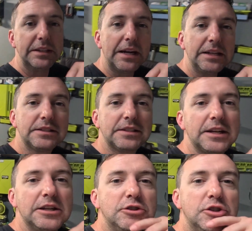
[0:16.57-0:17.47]
I
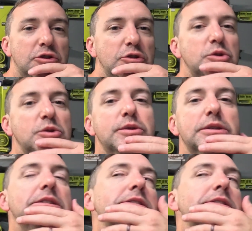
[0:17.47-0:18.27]
decided to do,